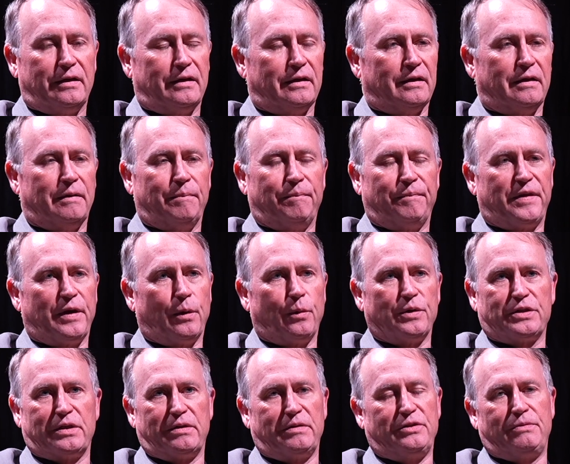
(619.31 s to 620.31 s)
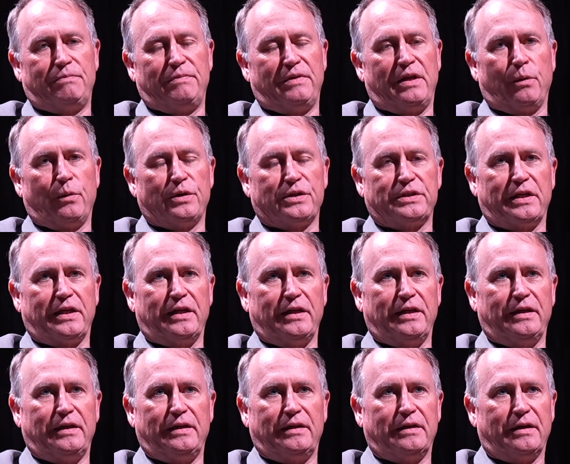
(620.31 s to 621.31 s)
Um, there was a there was
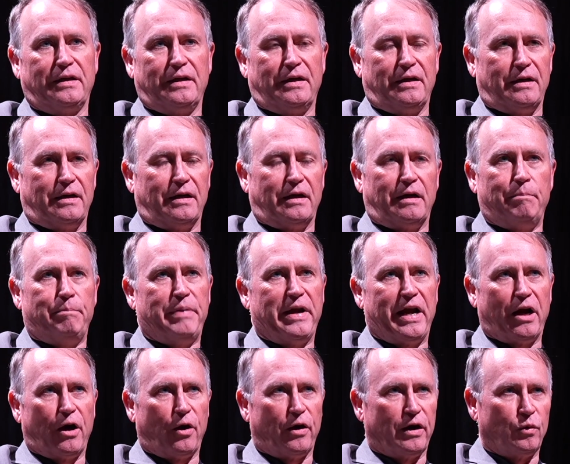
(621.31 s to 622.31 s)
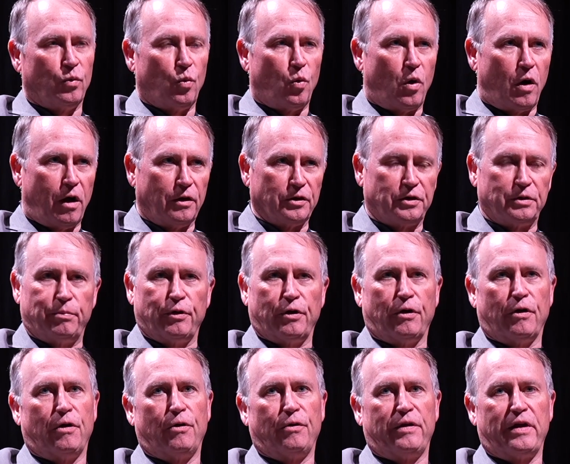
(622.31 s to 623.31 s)
a a bear in
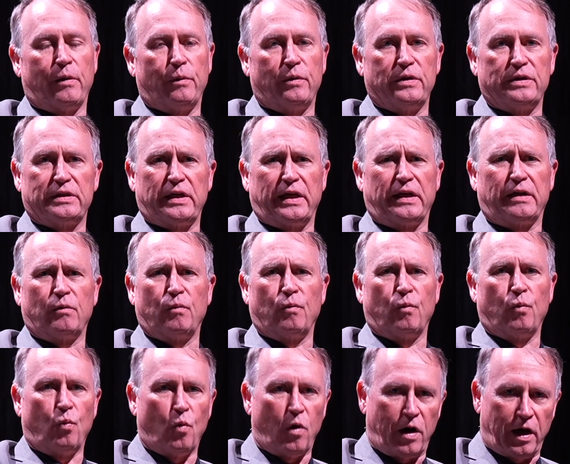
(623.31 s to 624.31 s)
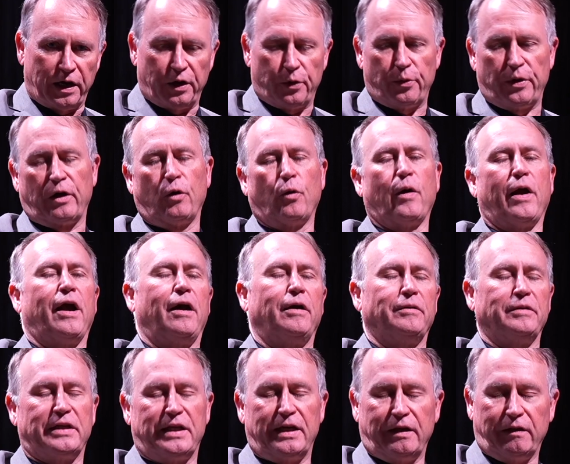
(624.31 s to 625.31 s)
Waldoboro that was like wandering
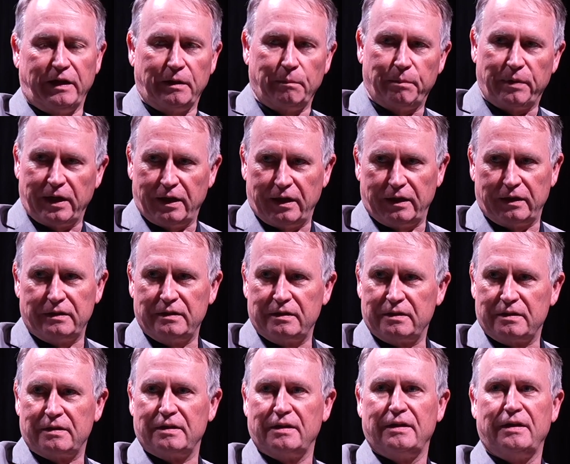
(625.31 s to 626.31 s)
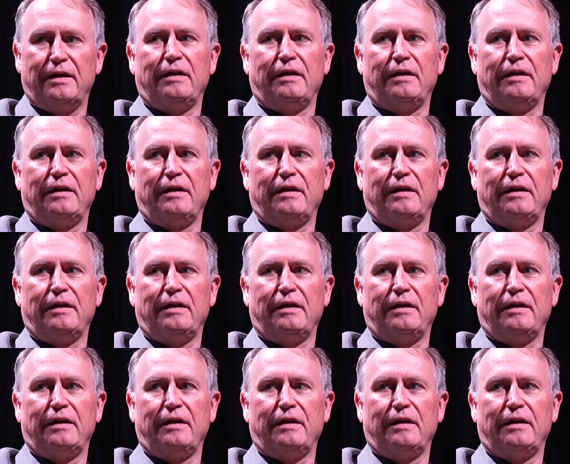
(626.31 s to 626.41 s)
around killing pigs,